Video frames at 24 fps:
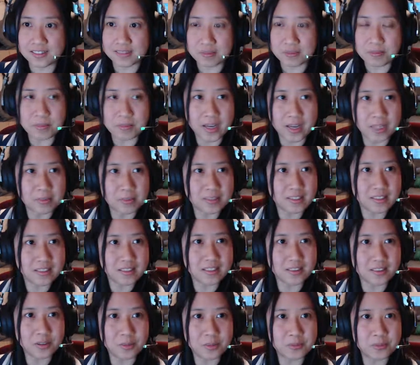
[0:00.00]
Maybe,
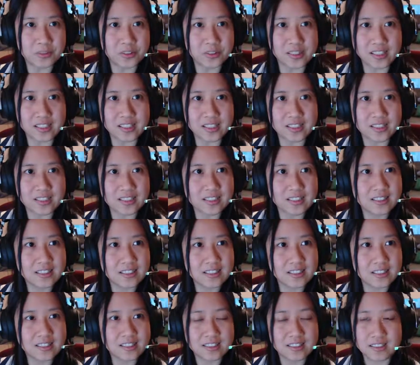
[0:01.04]
hopefully
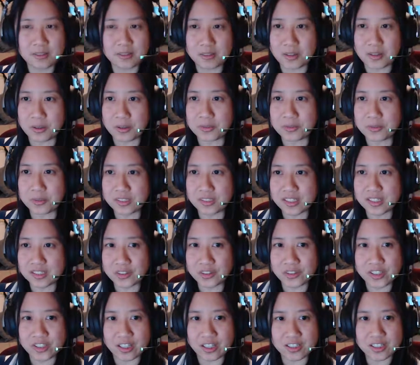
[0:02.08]

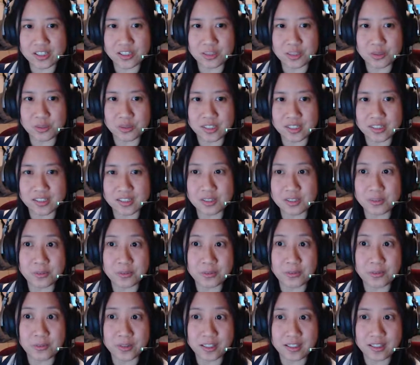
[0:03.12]
2022
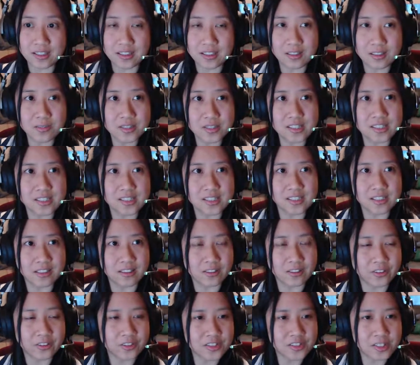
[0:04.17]
we see
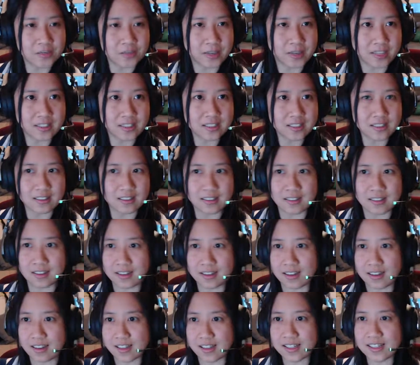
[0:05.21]
another spike.
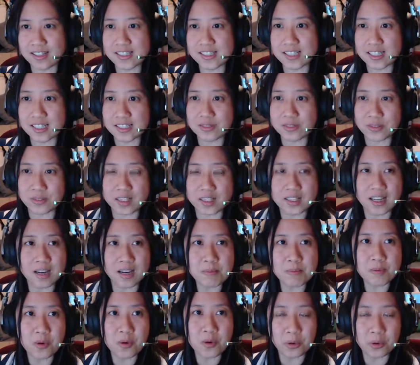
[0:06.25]
At least that's what
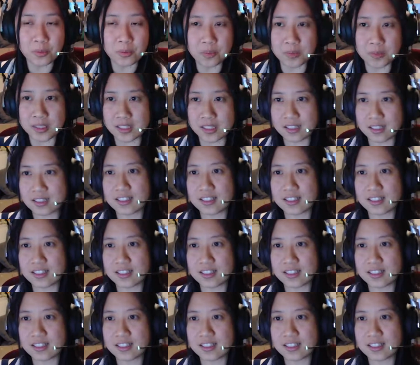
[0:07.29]
I'm hoping